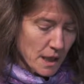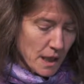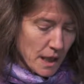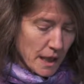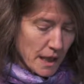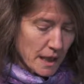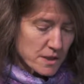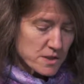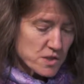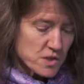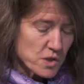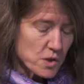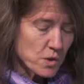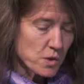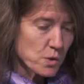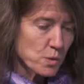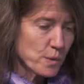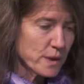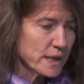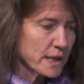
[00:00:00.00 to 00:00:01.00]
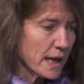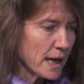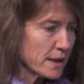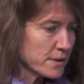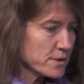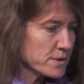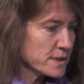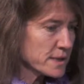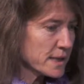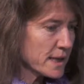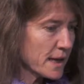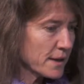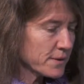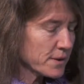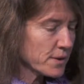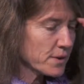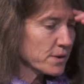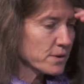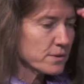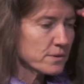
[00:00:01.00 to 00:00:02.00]
And so we gathered
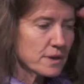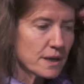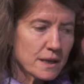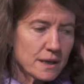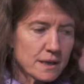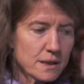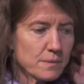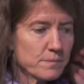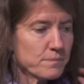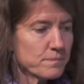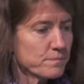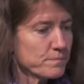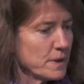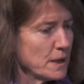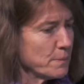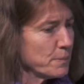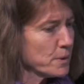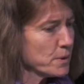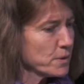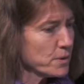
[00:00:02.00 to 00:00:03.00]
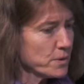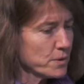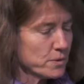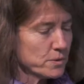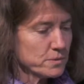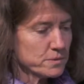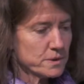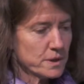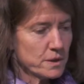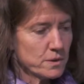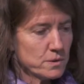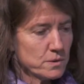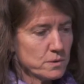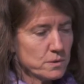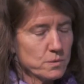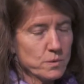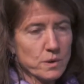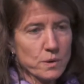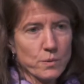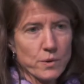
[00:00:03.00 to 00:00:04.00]
together people
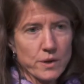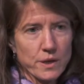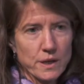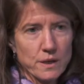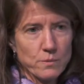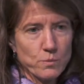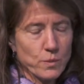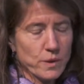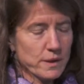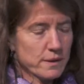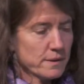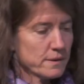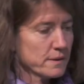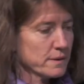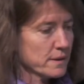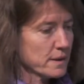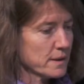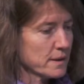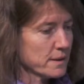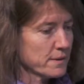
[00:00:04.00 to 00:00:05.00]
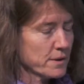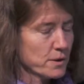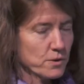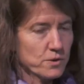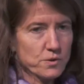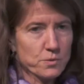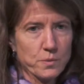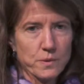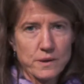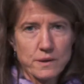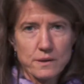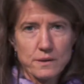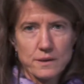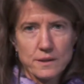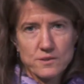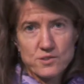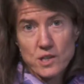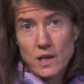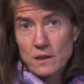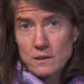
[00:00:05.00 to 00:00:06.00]
who were working with those with
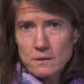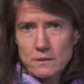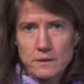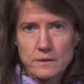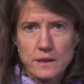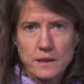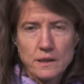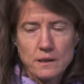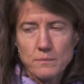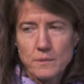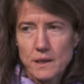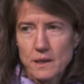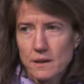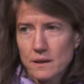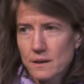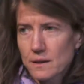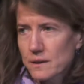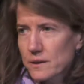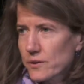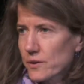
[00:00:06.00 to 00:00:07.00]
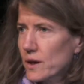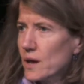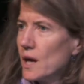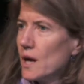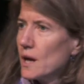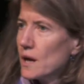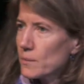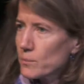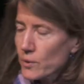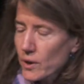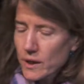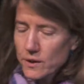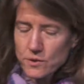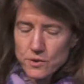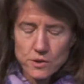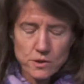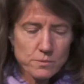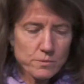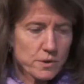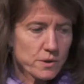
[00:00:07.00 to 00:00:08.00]
childhood leukemia or brain
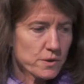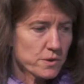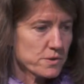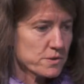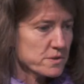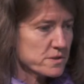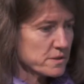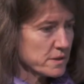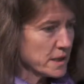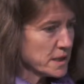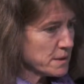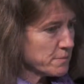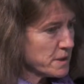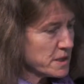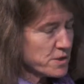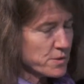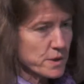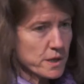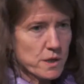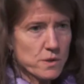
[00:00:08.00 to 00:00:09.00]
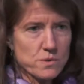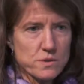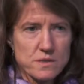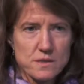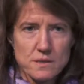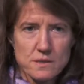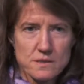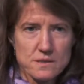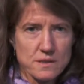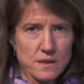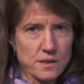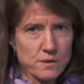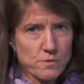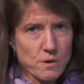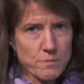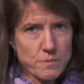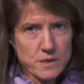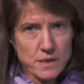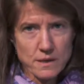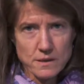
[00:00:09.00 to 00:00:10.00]
tumors, endometriosis, other
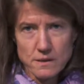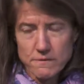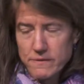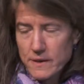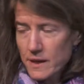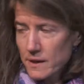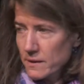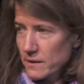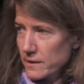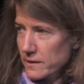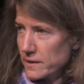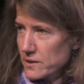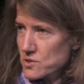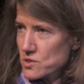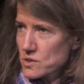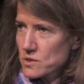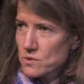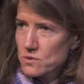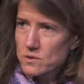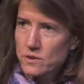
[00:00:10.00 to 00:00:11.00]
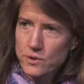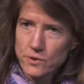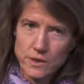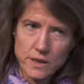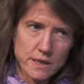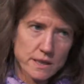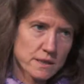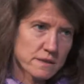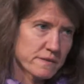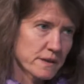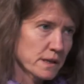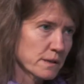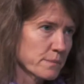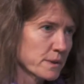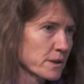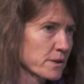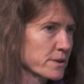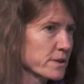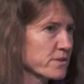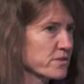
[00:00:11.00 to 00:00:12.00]
reproductive health issues, learning and
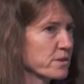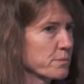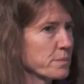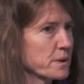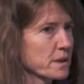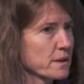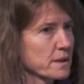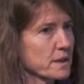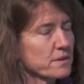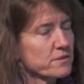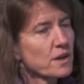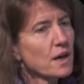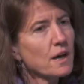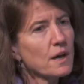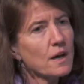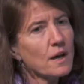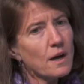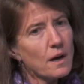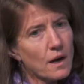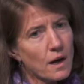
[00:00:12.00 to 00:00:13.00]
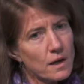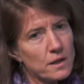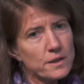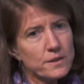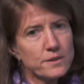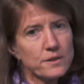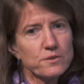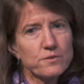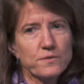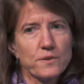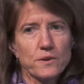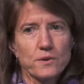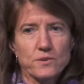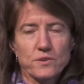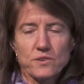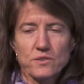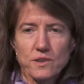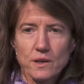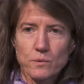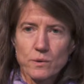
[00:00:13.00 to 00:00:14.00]
developmental disabilities, all of these
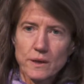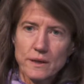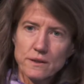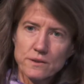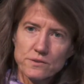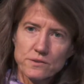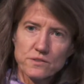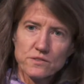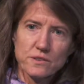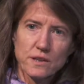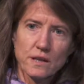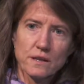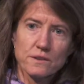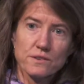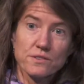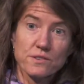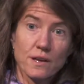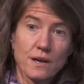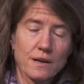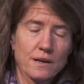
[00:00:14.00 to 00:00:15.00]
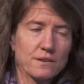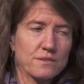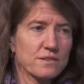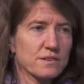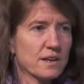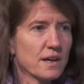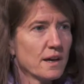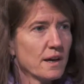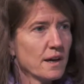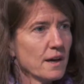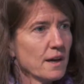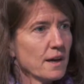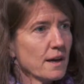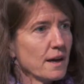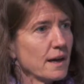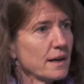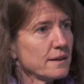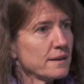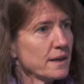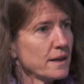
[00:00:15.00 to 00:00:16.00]
folks to say, well, here's the state of the science,
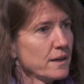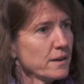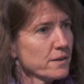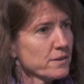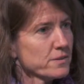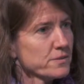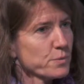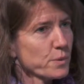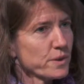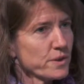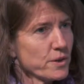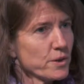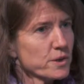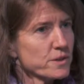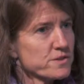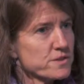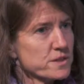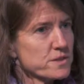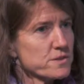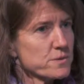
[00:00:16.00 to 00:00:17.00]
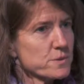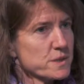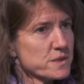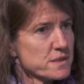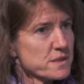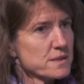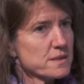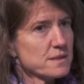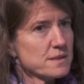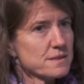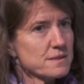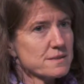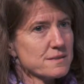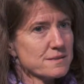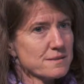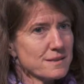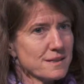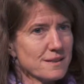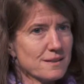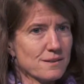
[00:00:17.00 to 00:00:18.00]
and here's what your
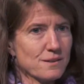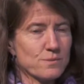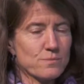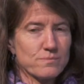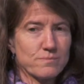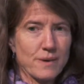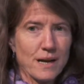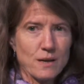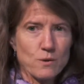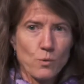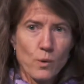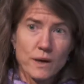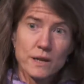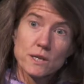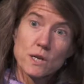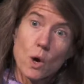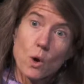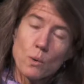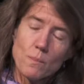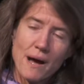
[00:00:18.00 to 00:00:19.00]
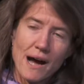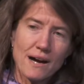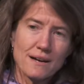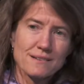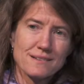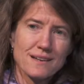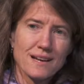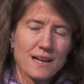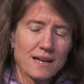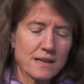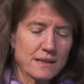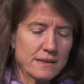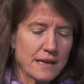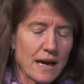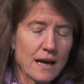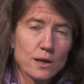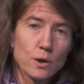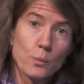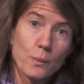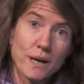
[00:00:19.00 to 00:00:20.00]
constituencies, might want to know about, and
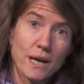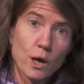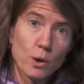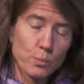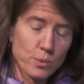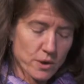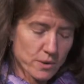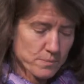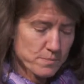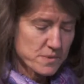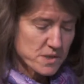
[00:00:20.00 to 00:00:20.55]
how can we help you?